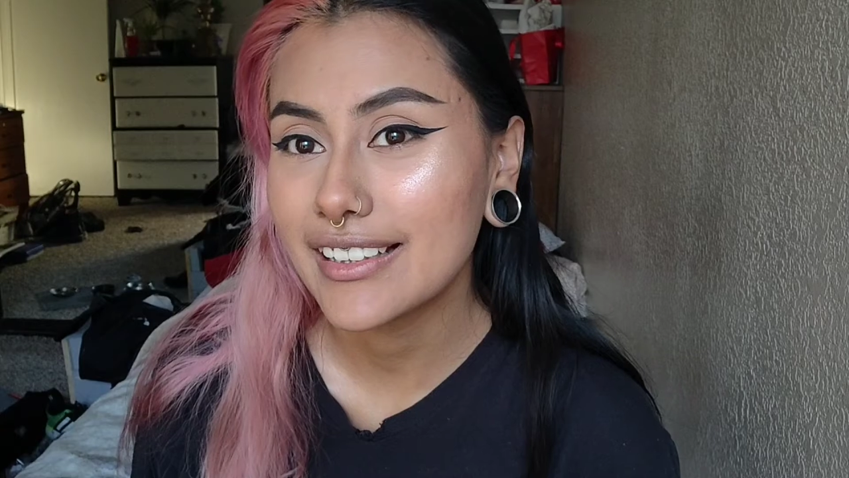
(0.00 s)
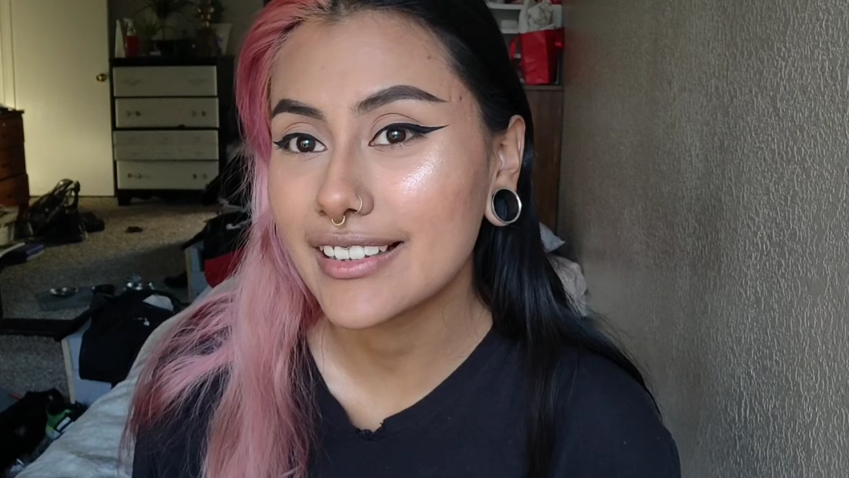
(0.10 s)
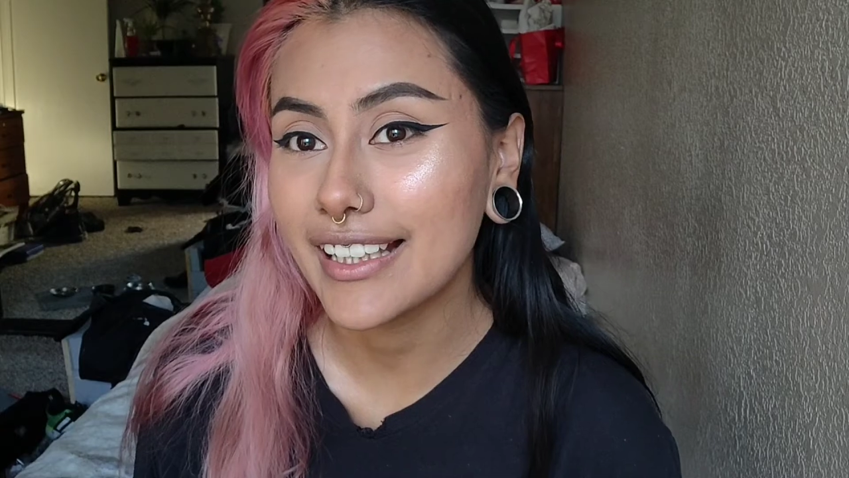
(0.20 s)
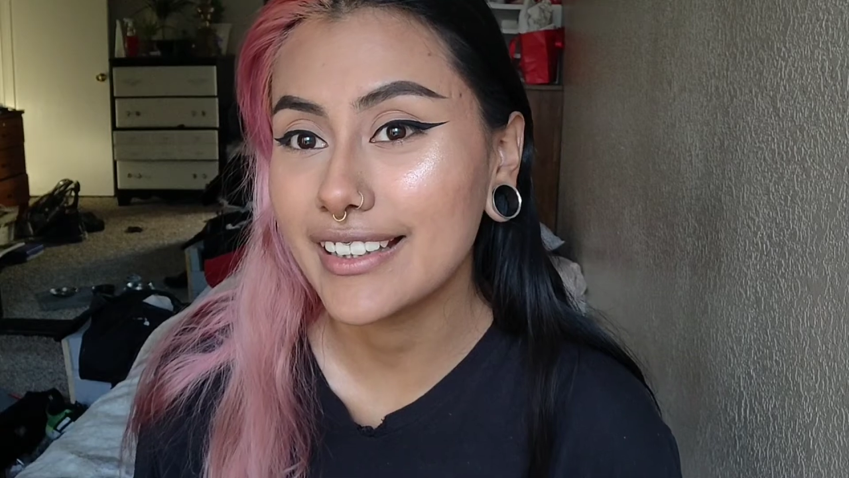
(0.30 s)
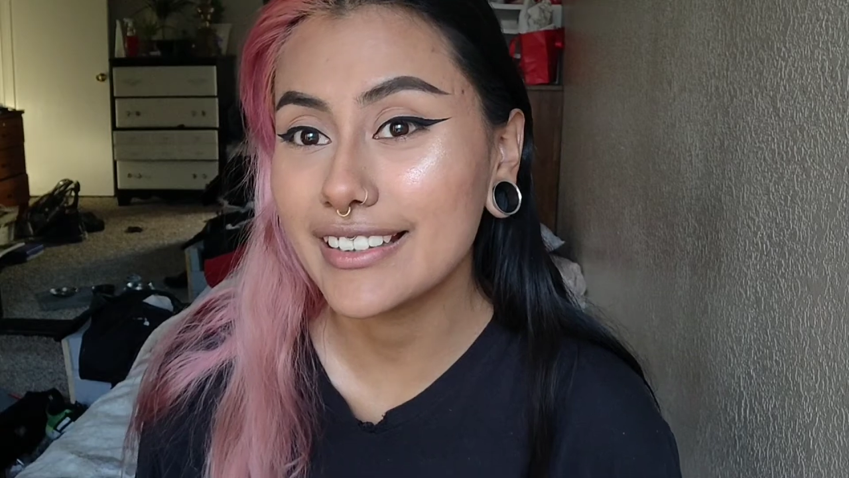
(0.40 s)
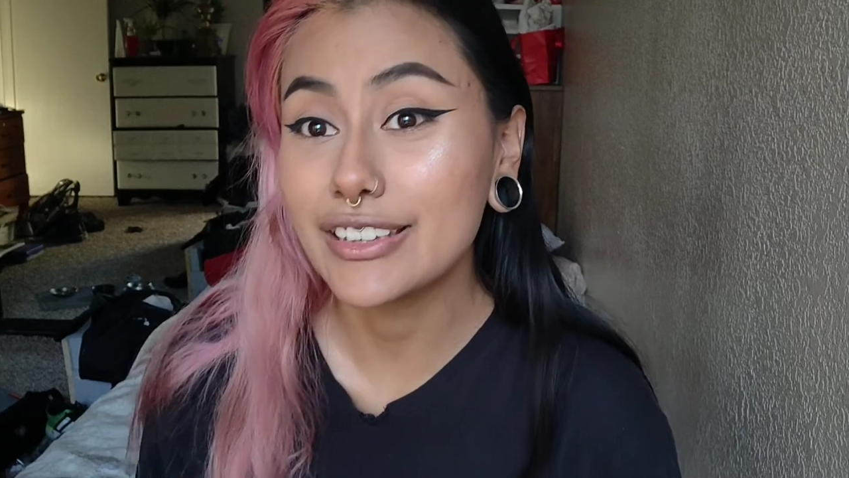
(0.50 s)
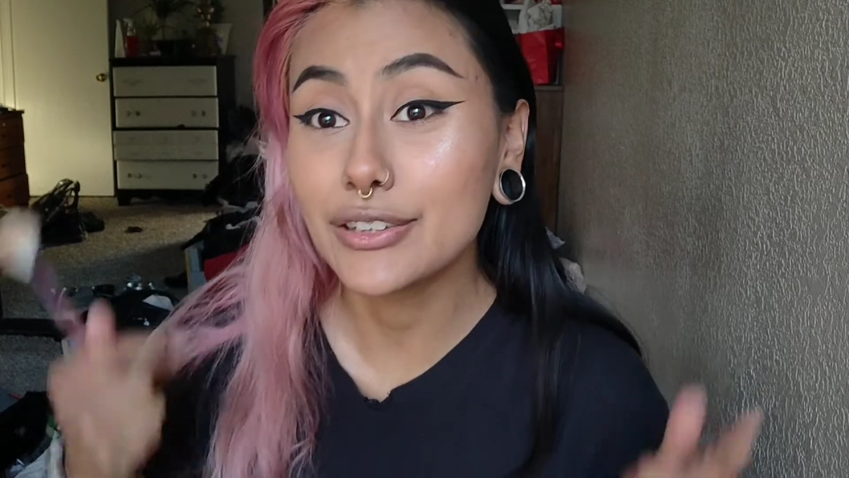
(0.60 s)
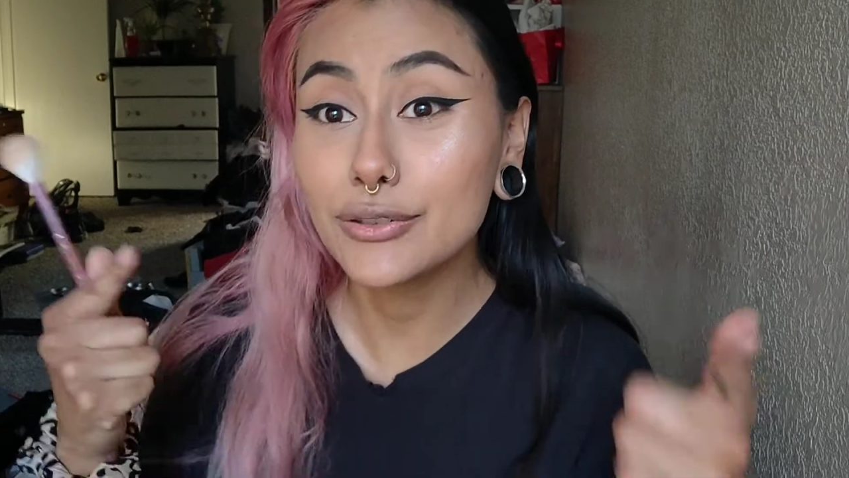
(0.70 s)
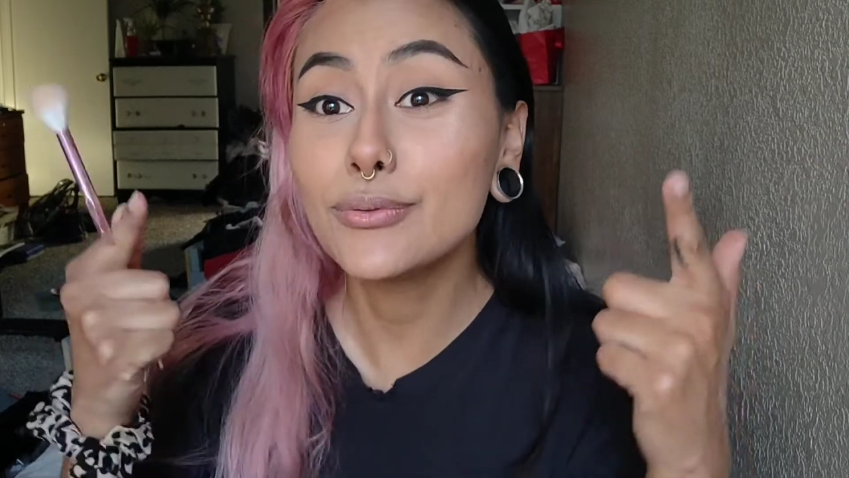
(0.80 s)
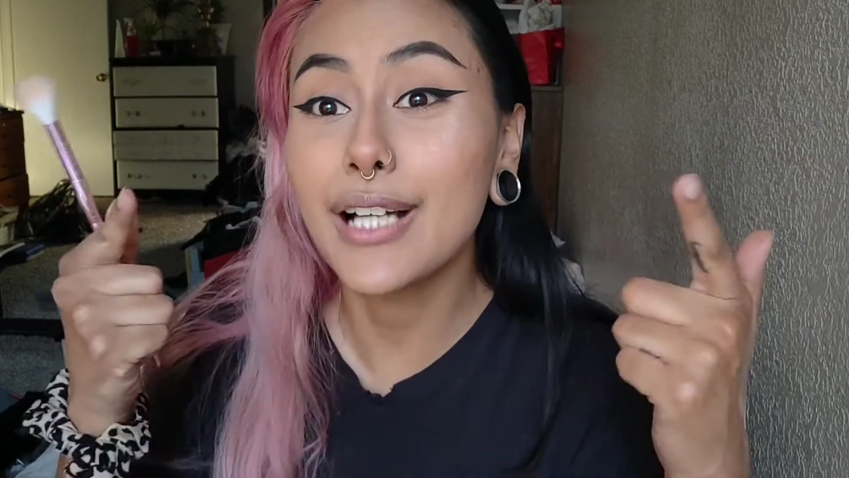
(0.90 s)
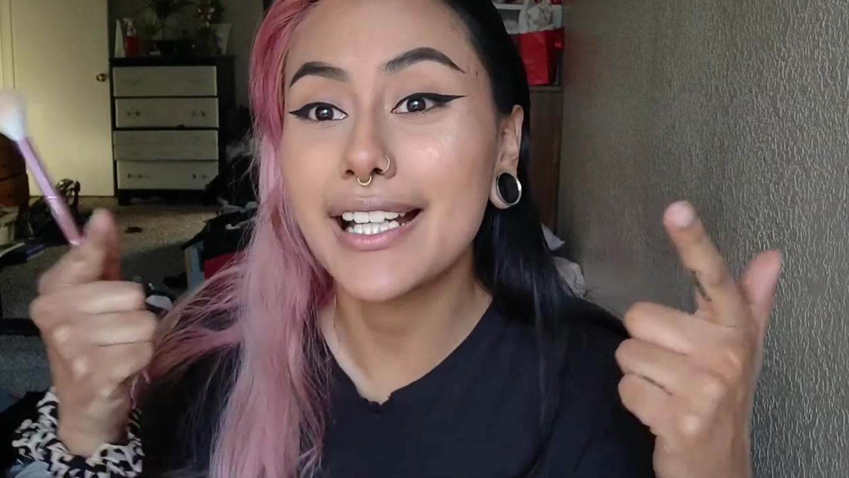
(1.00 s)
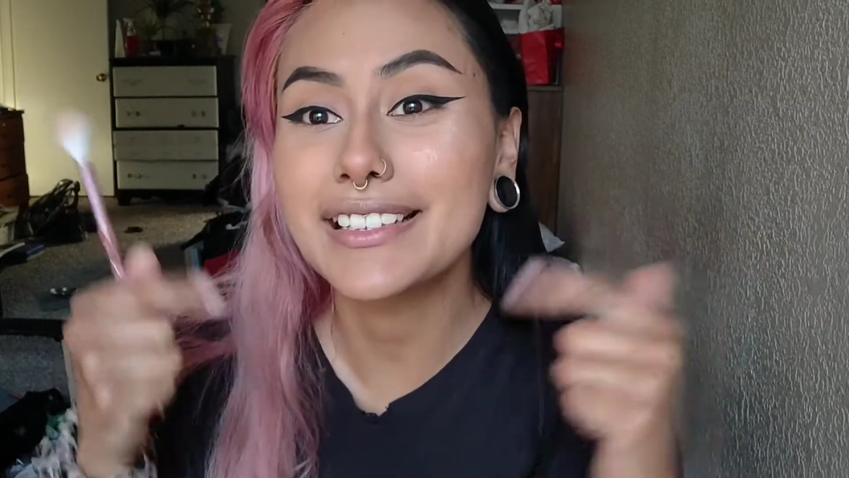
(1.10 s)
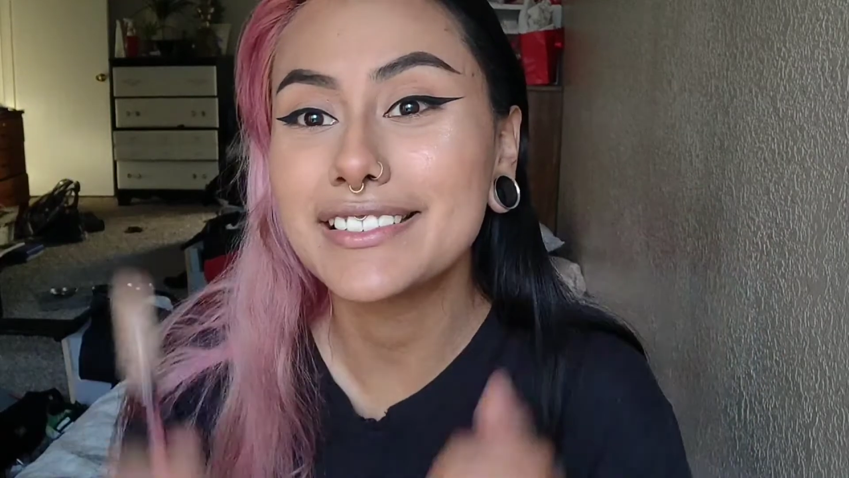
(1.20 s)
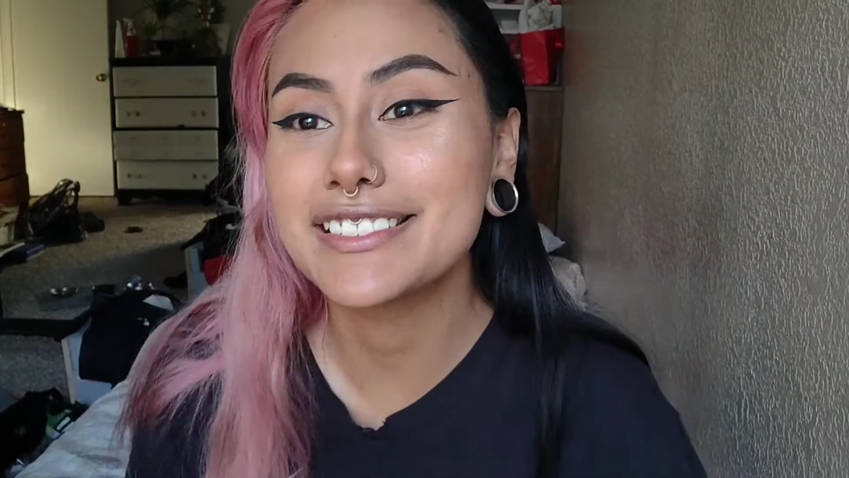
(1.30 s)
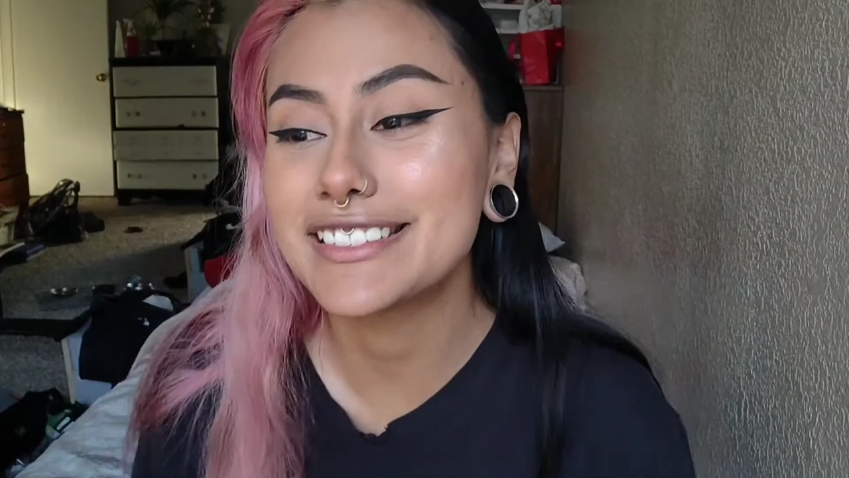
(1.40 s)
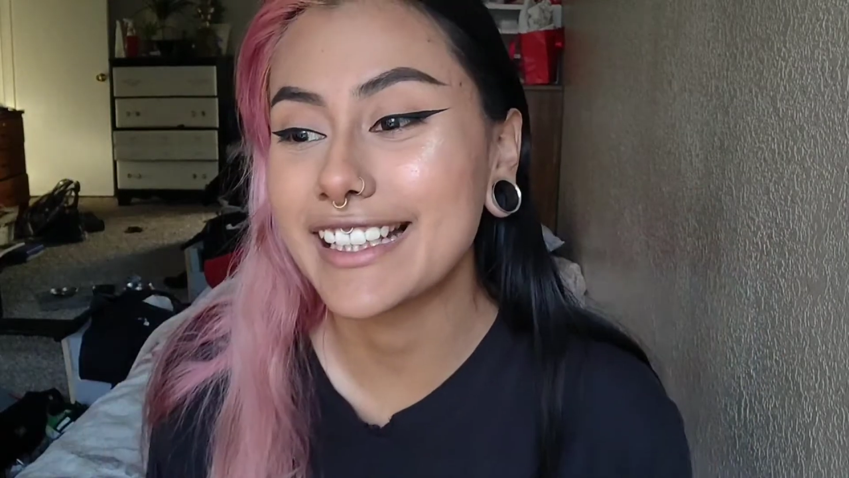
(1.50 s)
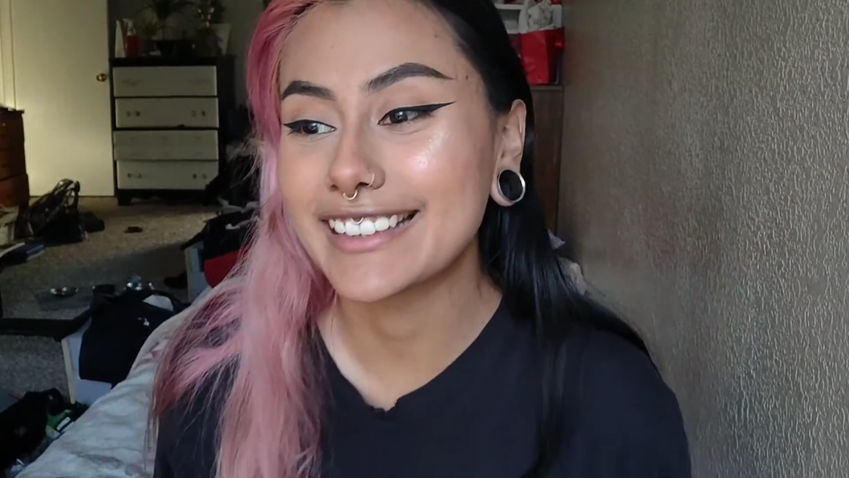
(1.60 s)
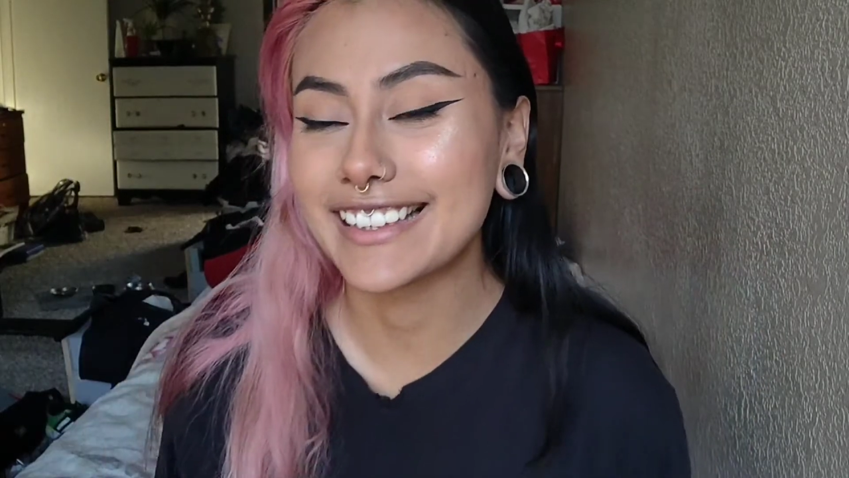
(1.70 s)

Like, you gotta understand.